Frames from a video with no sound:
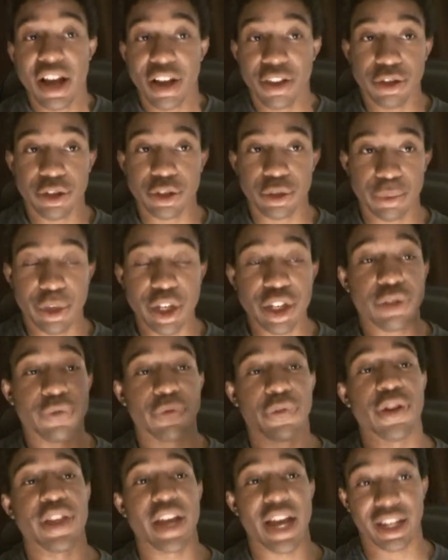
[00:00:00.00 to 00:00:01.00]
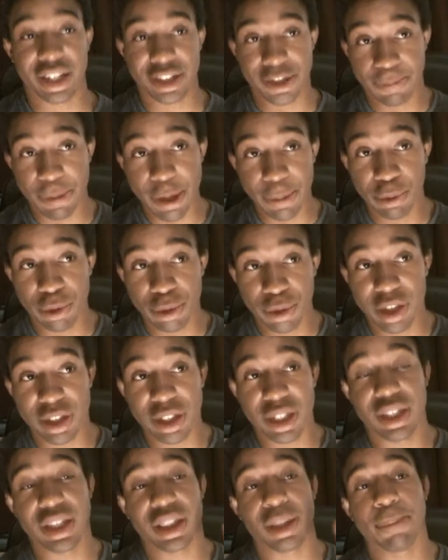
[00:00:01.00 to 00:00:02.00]
And there's a reason for that, because people who
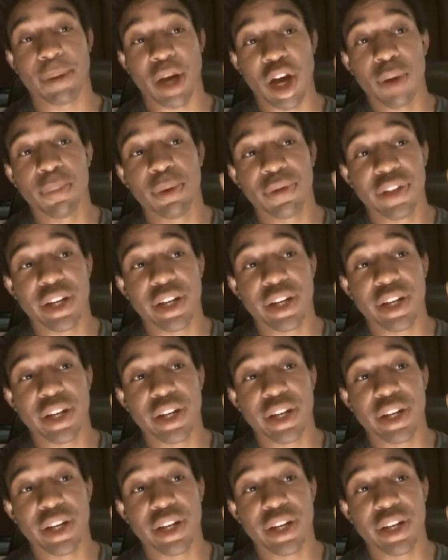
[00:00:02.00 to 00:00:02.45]
exist at the bottom